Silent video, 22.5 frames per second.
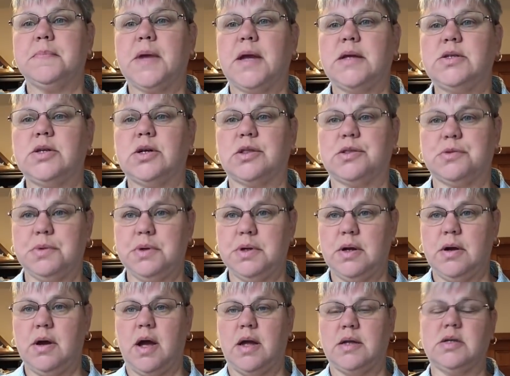I took
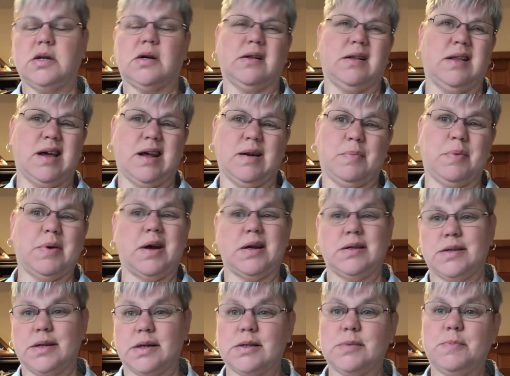a lot of
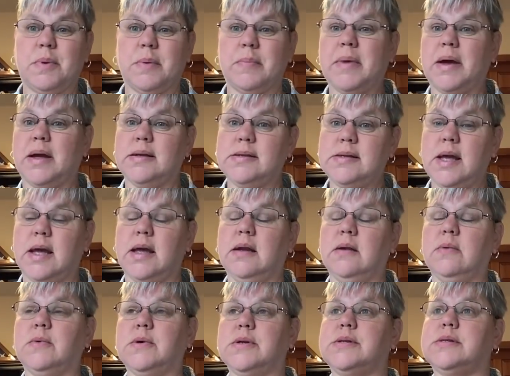projects, but my
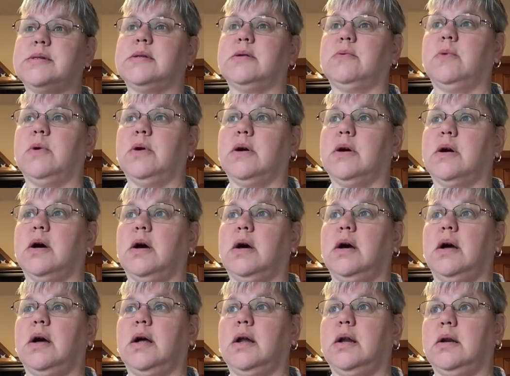intent was to work
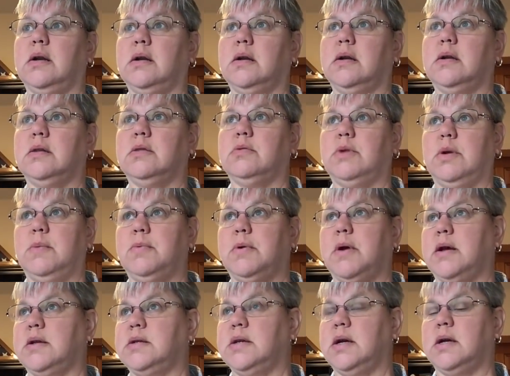on 3
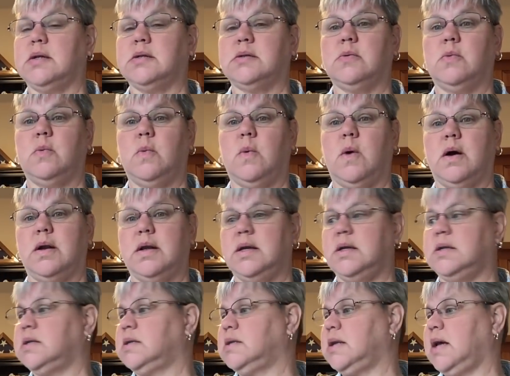projects, one
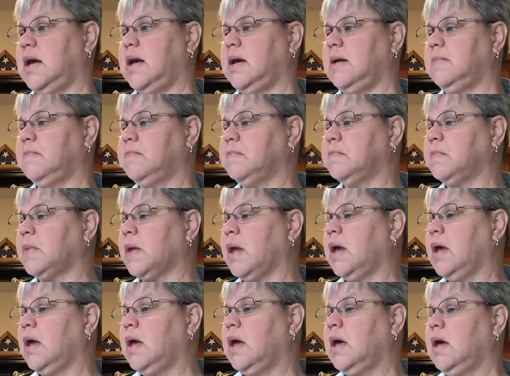each day,
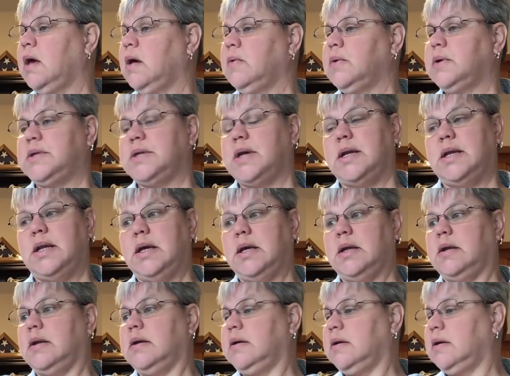which I
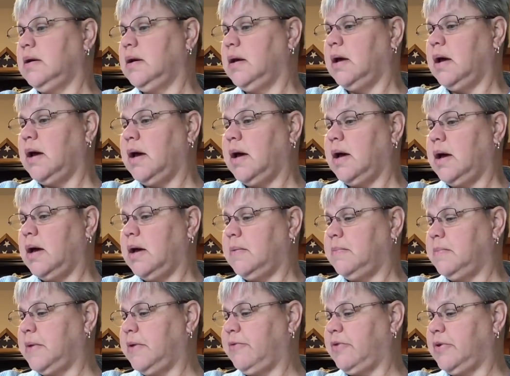did.
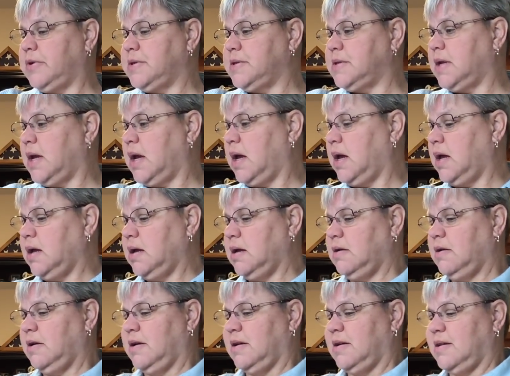The first
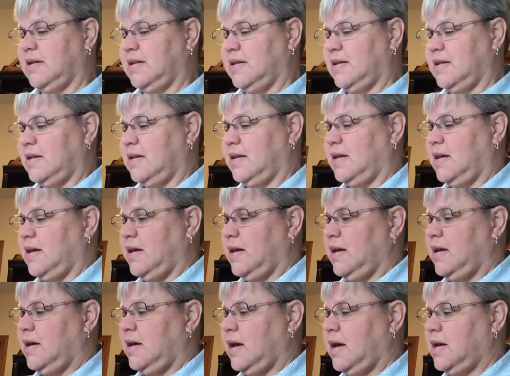day,
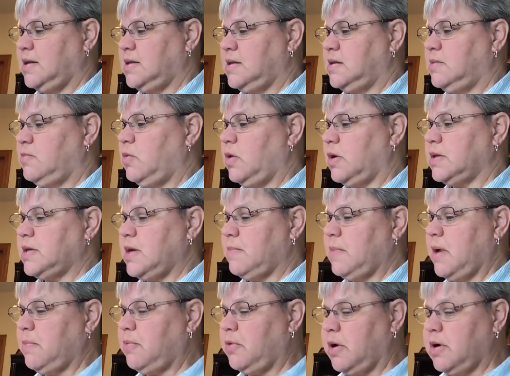I worked on
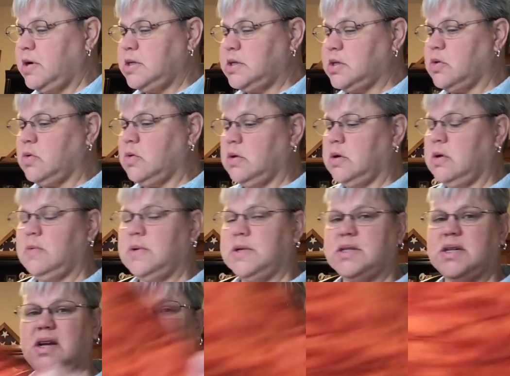my Prairie Schooler,
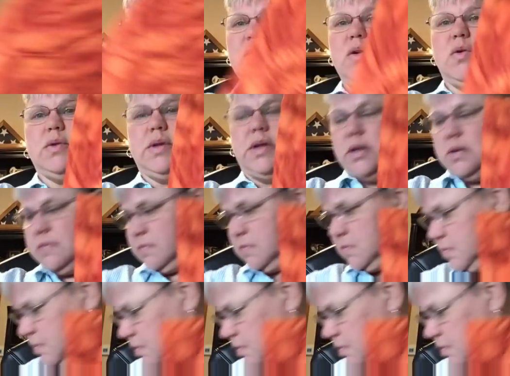which I really only,